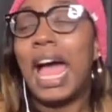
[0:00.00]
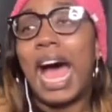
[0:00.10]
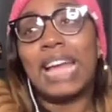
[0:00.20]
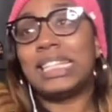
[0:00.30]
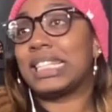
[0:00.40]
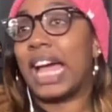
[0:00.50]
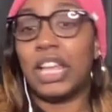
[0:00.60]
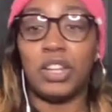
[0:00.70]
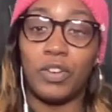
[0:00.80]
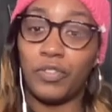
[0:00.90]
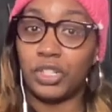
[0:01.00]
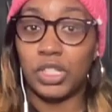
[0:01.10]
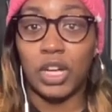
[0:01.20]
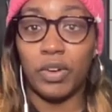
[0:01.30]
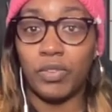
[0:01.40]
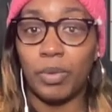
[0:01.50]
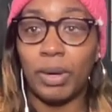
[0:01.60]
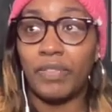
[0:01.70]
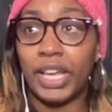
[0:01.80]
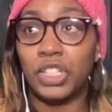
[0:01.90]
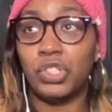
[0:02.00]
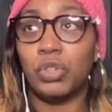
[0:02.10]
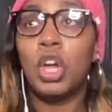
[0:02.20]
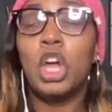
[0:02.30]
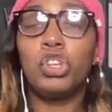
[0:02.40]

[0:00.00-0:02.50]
I just I don't feel sorry for Ralph Angel.